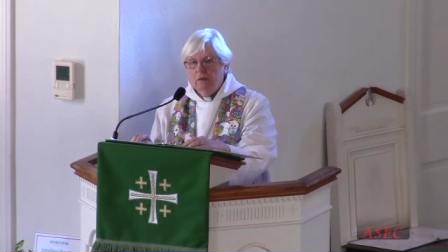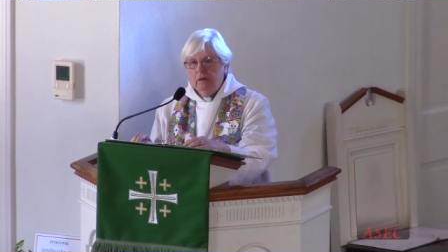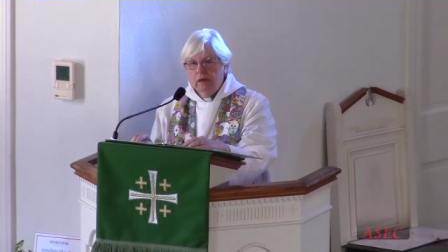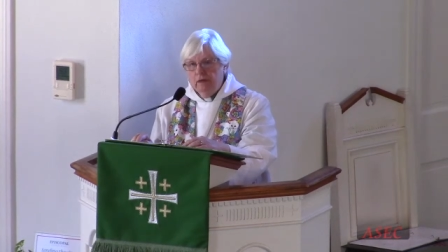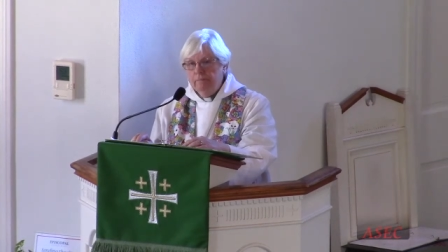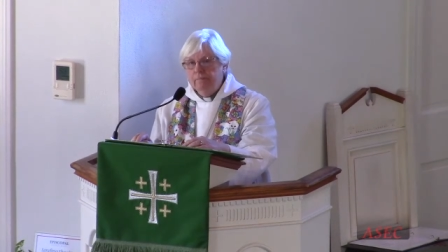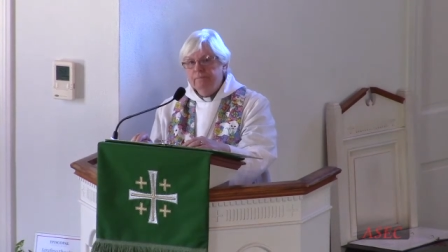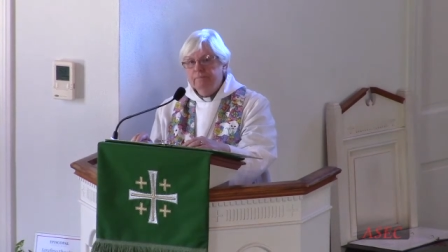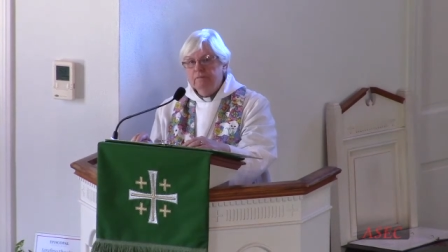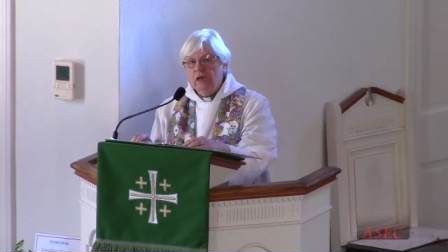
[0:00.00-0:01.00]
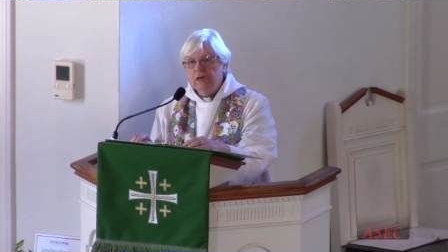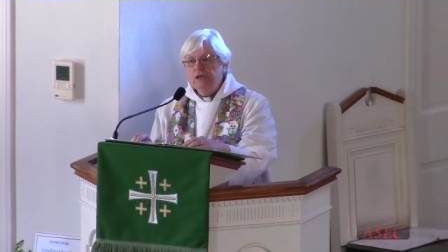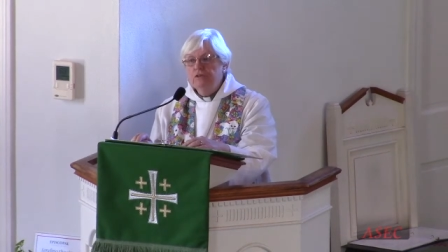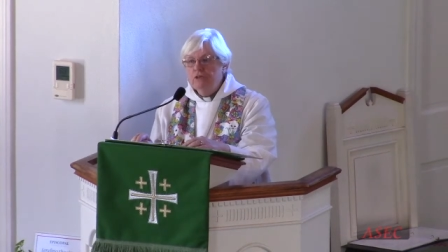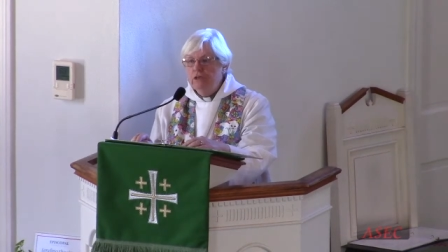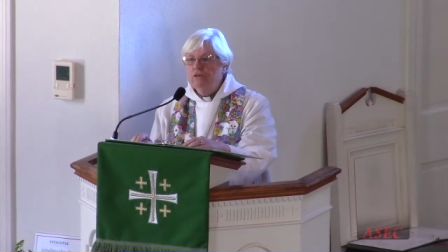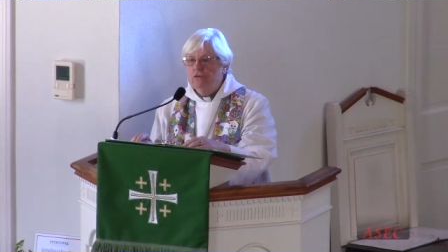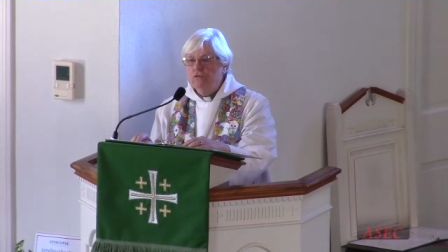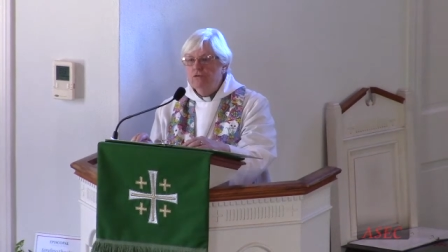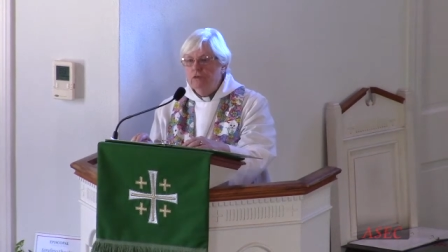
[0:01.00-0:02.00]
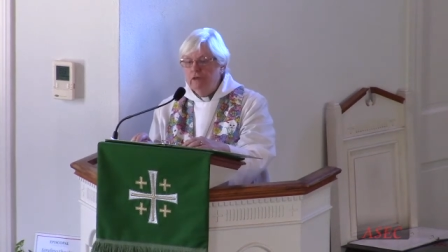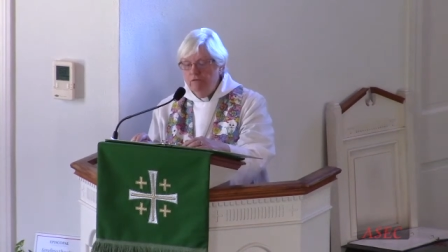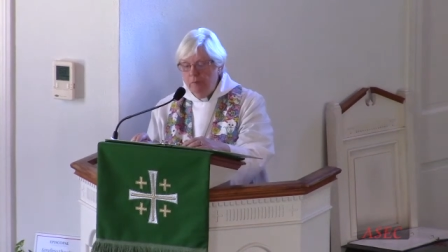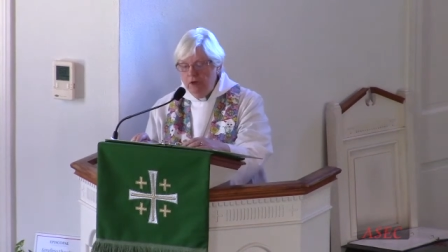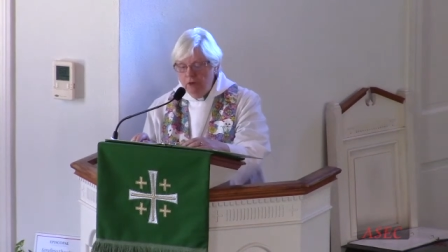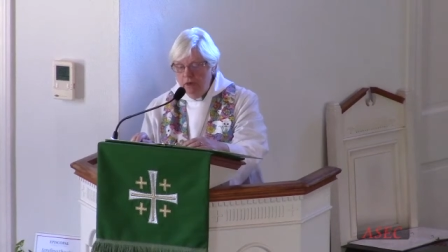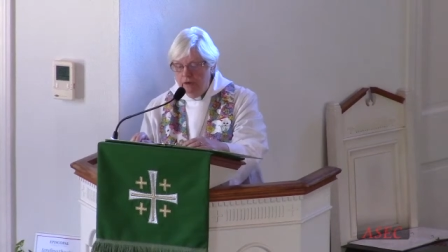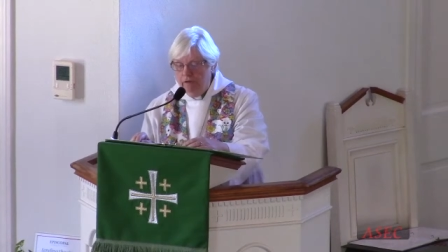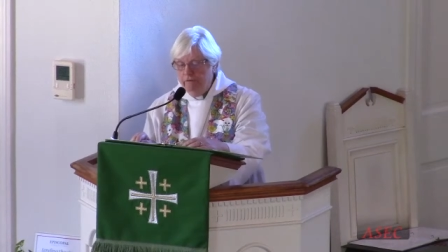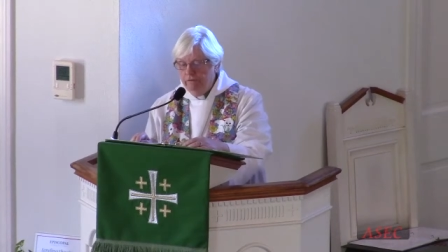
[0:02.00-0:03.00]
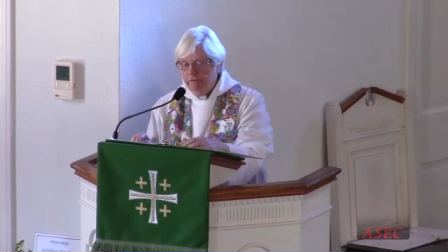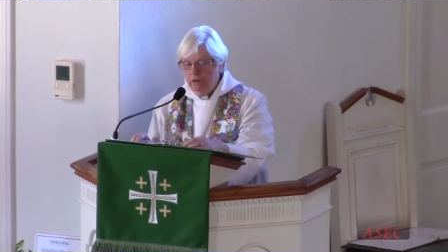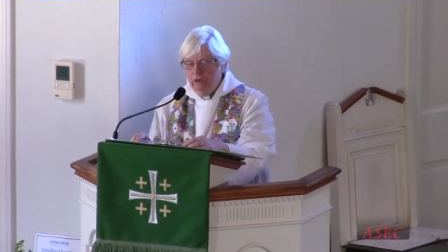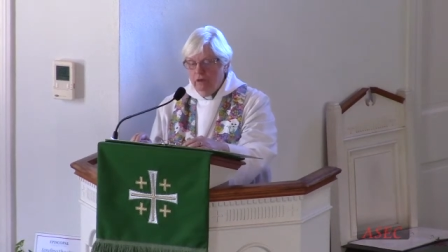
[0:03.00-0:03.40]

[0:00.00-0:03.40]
Yet, I continue to live my life.